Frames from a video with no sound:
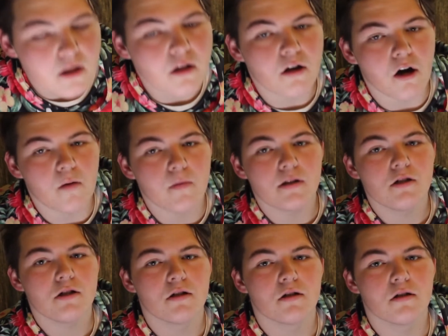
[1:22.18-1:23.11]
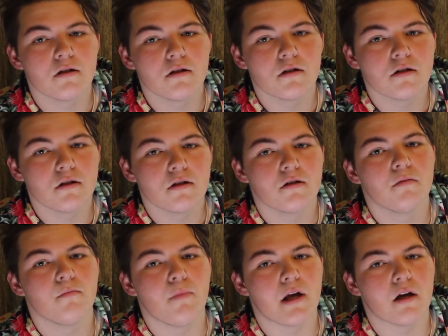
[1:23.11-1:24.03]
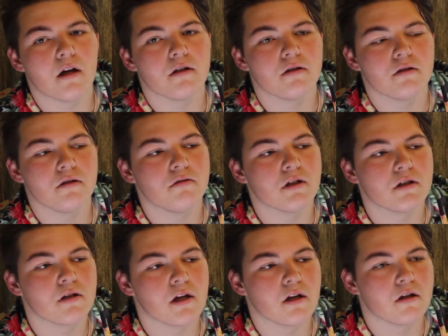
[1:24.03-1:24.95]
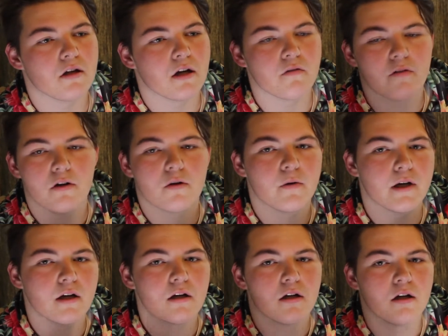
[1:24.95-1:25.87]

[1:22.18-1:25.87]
like garbage because you just like did it real quick,